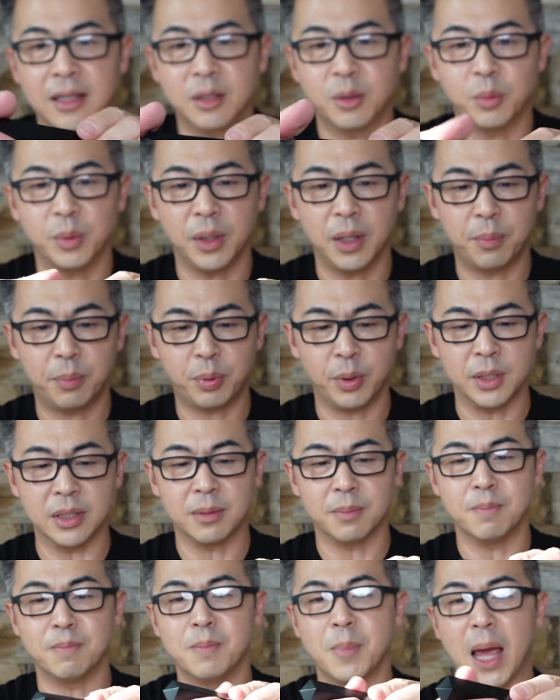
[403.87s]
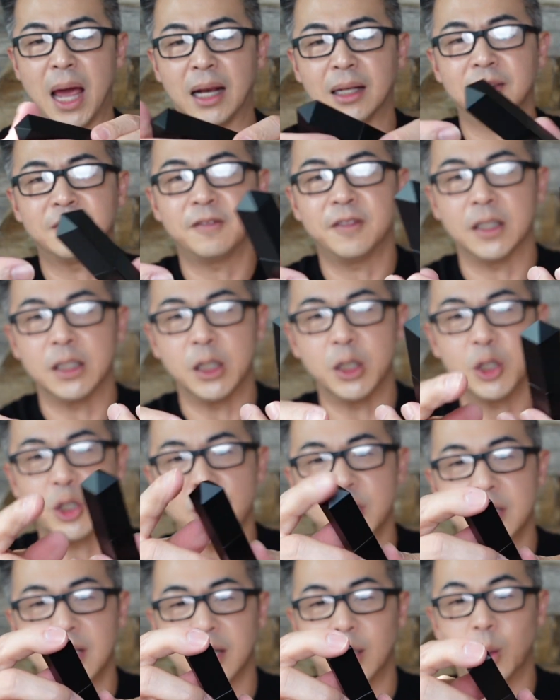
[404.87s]
It's really pretty. It's a matte finish.
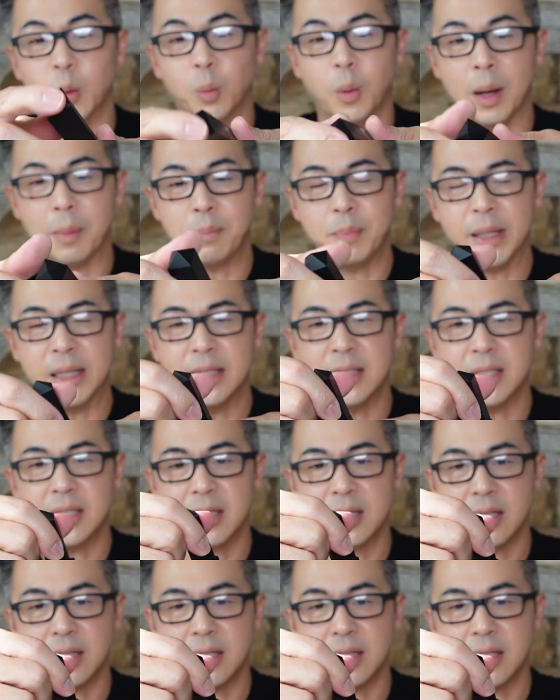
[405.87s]
It's like a weapon.